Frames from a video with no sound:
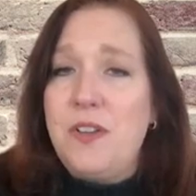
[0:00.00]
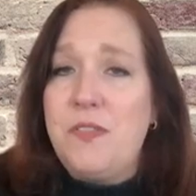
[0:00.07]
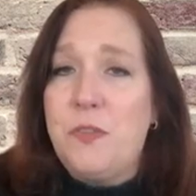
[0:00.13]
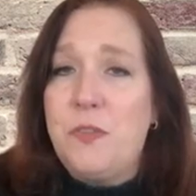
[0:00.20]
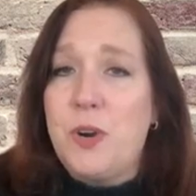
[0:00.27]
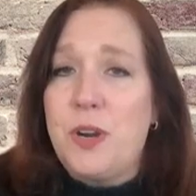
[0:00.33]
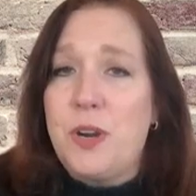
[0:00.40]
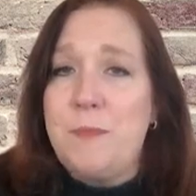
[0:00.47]

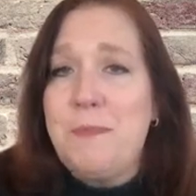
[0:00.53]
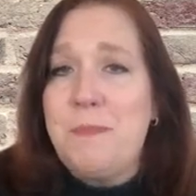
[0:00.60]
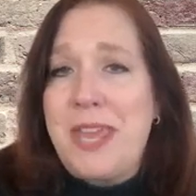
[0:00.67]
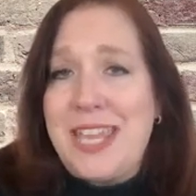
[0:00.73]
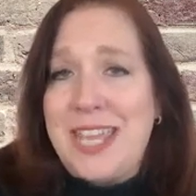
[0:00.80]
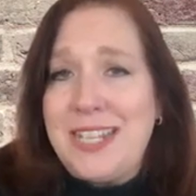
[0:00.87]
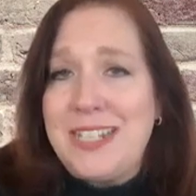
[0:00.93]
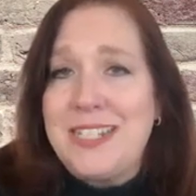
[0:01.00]
for
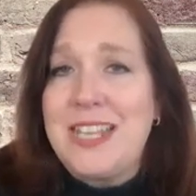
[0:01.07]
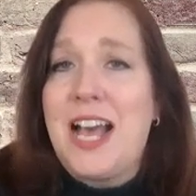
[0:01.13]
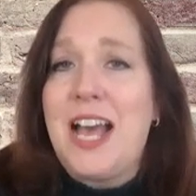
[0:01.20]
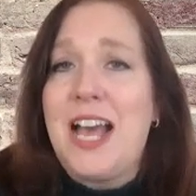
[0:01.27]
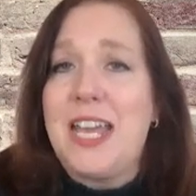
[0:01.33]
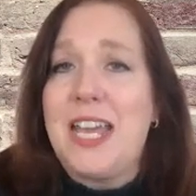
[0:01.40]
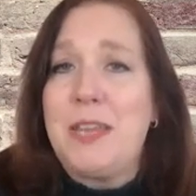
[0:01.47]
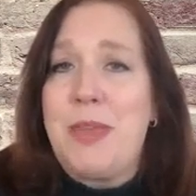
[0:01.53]
making
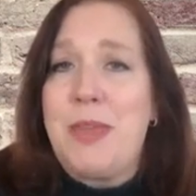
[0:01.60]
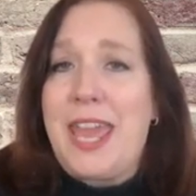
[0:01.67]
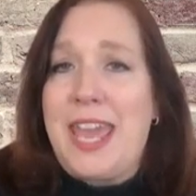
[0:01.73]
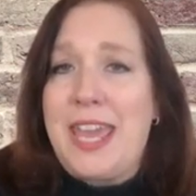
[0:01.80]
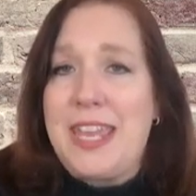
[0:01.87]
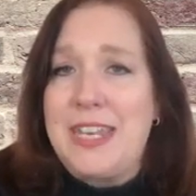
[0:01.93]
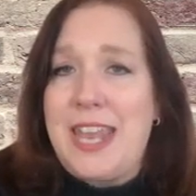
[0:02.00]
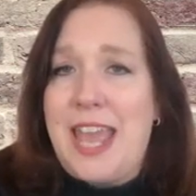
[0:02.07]
time
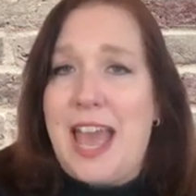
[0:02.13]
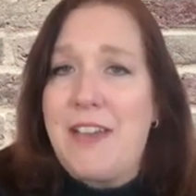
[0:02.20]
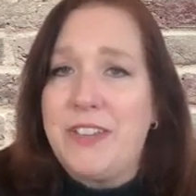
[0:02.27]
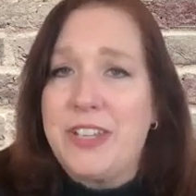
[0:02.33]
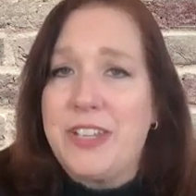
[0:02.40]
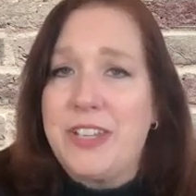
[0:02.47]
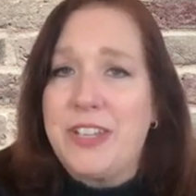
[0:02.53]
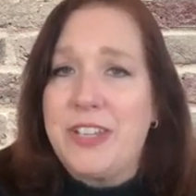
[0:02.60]
and
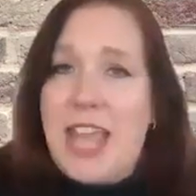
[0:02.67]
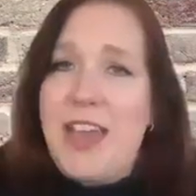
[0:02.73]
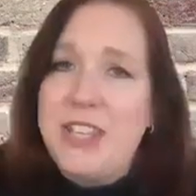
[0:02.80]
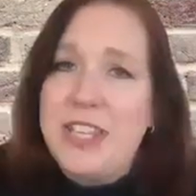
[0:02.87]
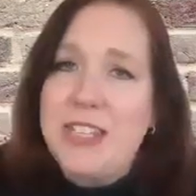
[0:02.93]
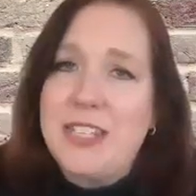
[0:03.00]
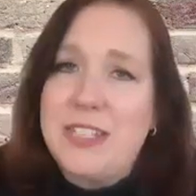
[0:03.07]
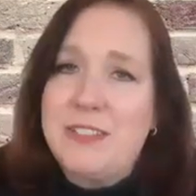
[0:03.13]
having
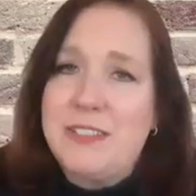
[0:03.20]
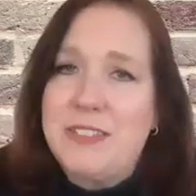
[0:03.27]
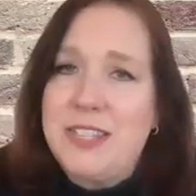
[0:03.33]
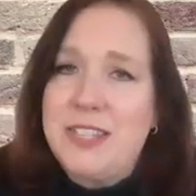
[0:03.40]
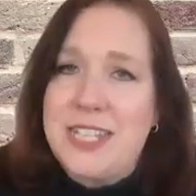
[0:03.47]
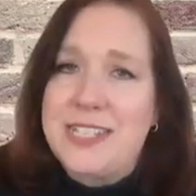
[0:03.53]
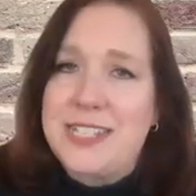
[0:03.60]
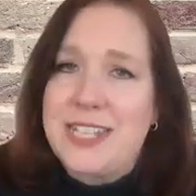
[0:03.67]
having
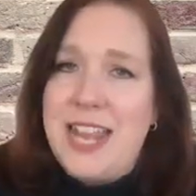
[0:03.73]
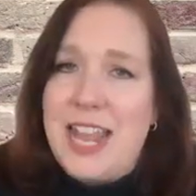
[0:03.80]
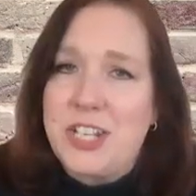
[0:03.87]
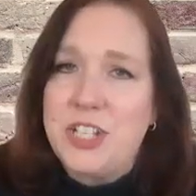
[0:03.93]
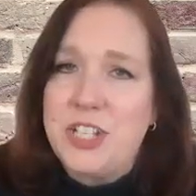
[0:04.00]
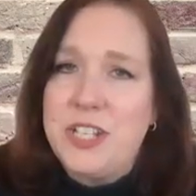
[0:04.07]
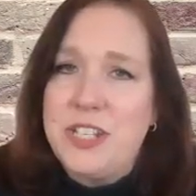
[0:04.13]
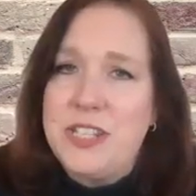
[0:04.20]
these
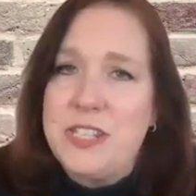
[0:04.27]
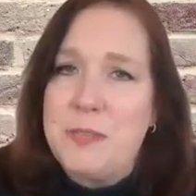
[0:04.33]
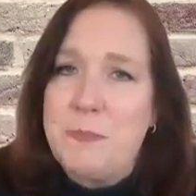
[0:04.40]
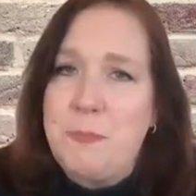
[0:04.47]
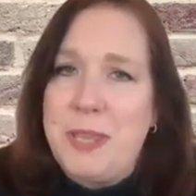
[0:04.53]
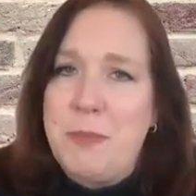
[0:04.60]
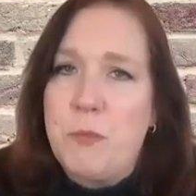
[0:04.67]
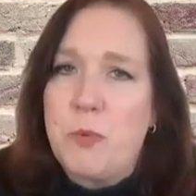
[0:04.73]
connections
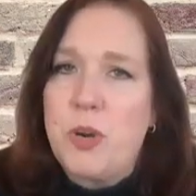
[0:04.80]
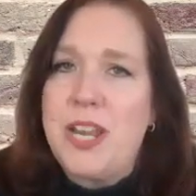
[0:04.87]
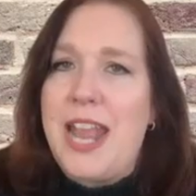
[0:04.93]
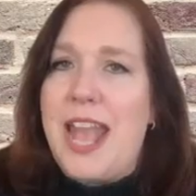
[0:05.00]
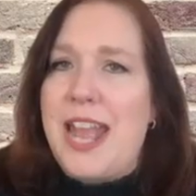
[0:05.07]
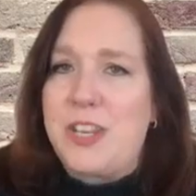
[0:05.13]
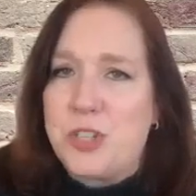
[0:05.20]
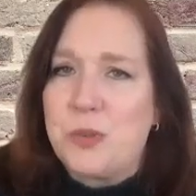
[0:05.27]
be more
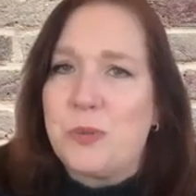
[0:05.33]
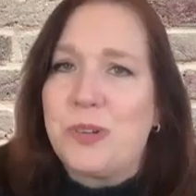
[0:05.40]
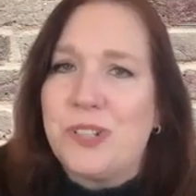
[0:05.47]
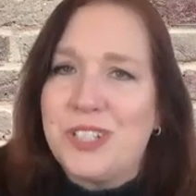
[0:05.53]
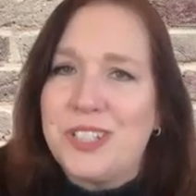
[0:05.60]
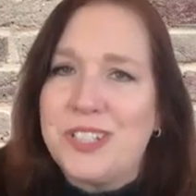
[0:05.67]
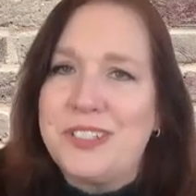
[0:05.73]
natural?